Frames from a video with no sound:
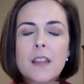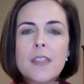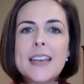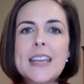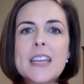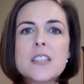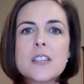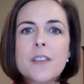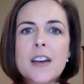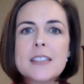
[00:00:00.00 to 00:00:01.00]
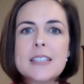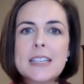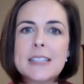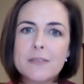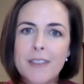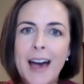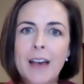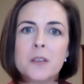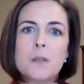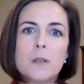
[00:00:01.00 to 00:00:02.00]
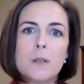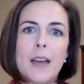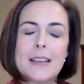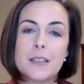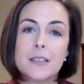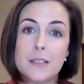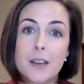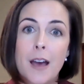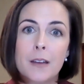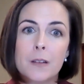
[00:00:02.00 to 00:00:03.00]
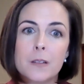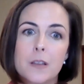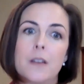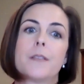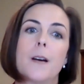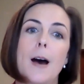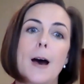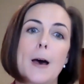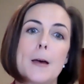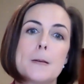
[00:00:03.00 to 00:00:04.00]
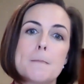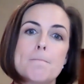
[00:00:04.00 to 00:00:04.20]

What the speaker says: that each of us is valued as a child of God.